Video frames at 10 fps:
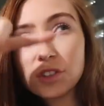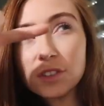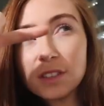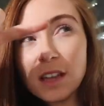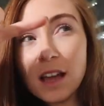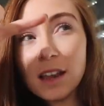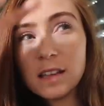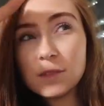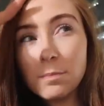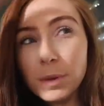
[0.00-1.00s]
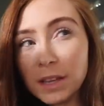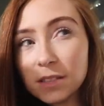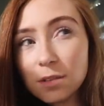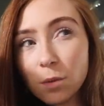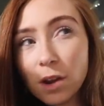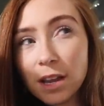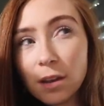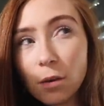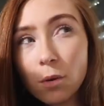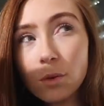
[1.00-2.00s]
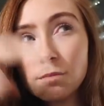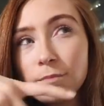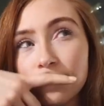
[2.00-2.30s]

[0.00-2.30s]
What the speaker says: just not as big as the Why Hello.